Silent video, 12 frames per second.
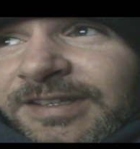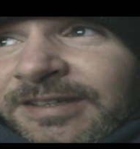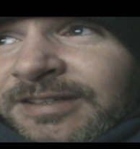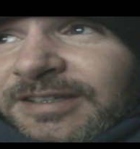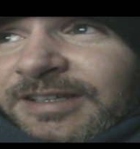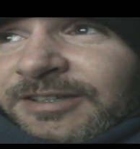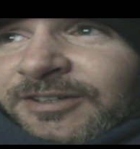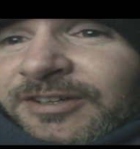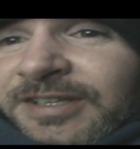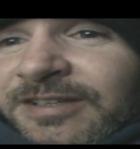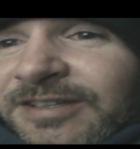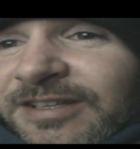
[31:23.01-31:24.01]
yeah, I don't know.
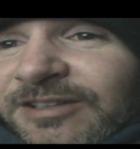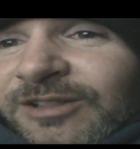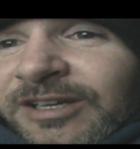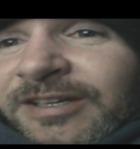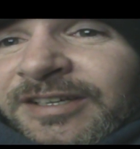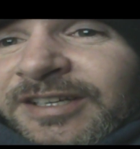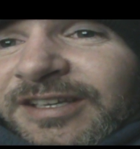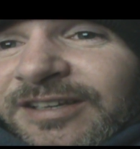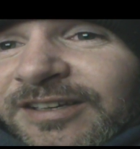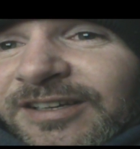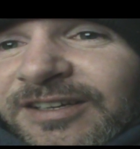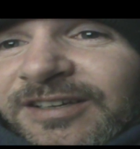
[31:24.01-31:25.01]

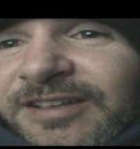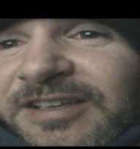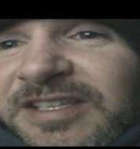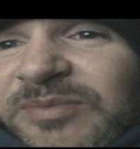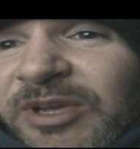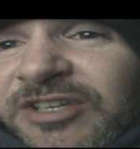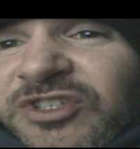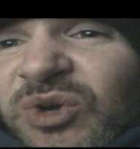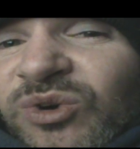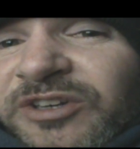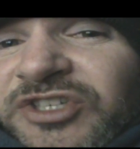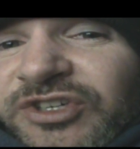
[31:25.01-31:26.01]
He's been
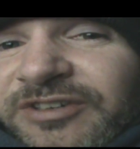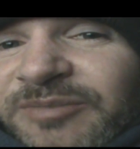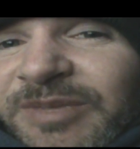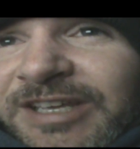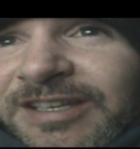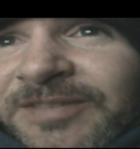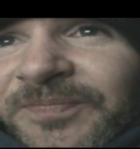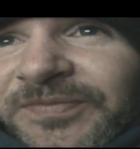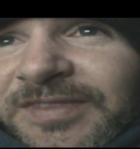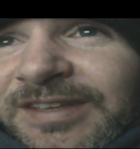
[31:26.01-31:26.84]
torturing me.